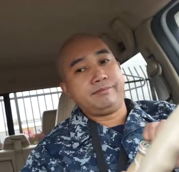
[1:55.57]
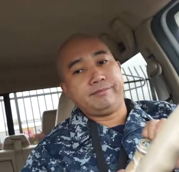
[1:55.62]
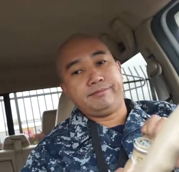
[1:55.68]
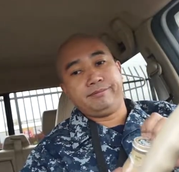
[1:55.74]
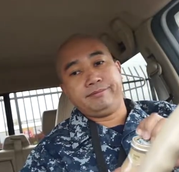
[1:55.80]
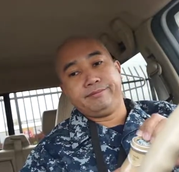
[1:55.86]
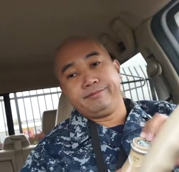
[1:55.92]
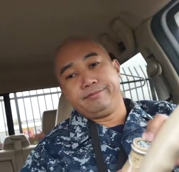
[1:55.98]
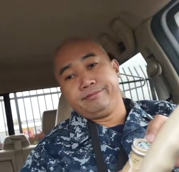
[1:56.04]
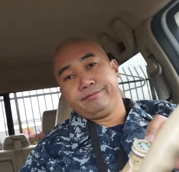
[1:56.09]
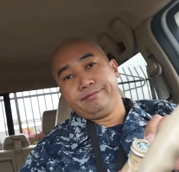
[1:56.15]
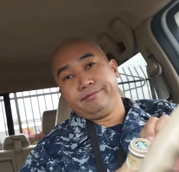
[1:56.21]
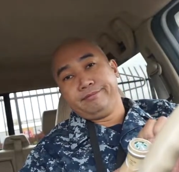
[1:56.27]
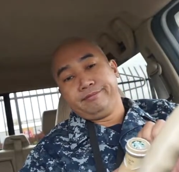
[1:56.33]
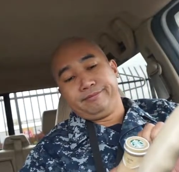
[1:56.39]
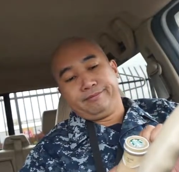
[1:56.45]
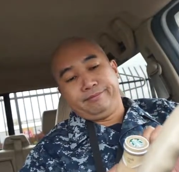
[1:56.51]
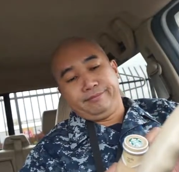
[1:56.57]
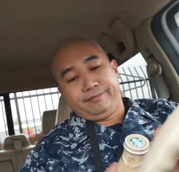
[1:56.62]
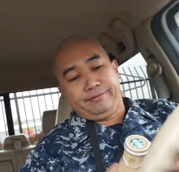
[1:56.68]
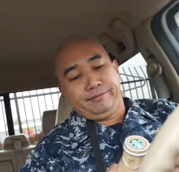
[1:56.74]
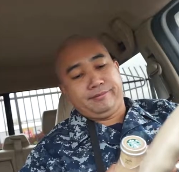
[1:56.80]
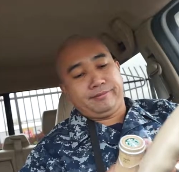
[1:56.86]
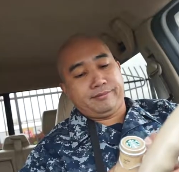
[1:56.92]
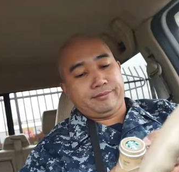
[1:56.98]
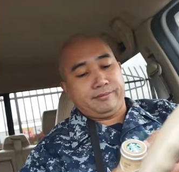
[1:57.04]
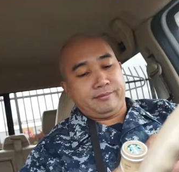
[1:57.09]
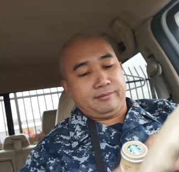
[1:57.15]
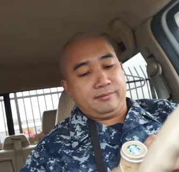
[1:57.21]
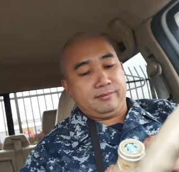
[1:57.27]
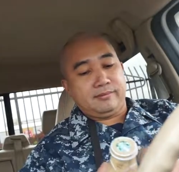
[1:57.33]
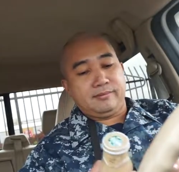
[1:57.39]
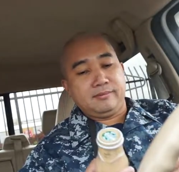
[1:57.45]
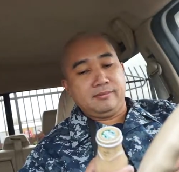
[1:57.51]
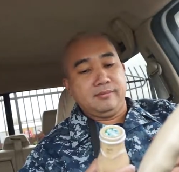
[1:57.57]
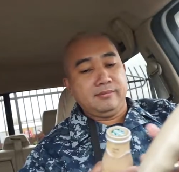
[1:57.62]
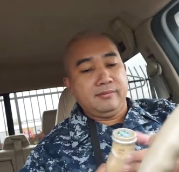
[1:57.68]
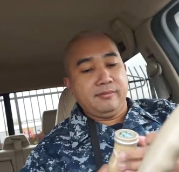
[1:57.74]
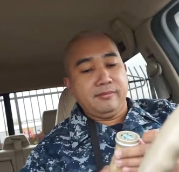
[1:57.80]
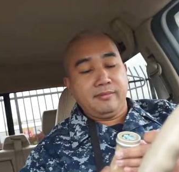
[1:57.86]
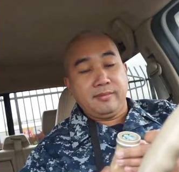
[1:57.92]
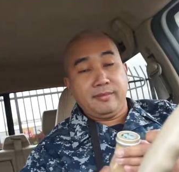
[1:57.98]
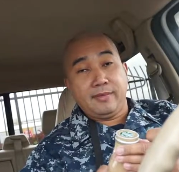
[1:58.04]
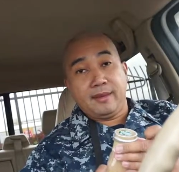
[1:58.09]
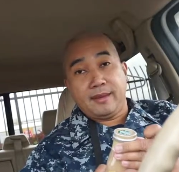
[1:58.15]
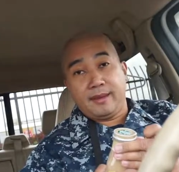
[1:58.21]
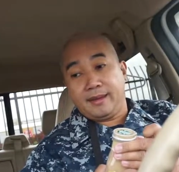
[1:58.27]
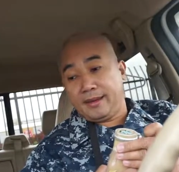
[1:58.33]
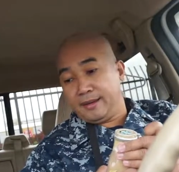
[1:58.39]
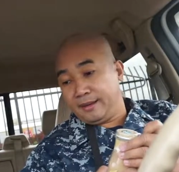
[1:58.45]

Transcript: Nobody speaks.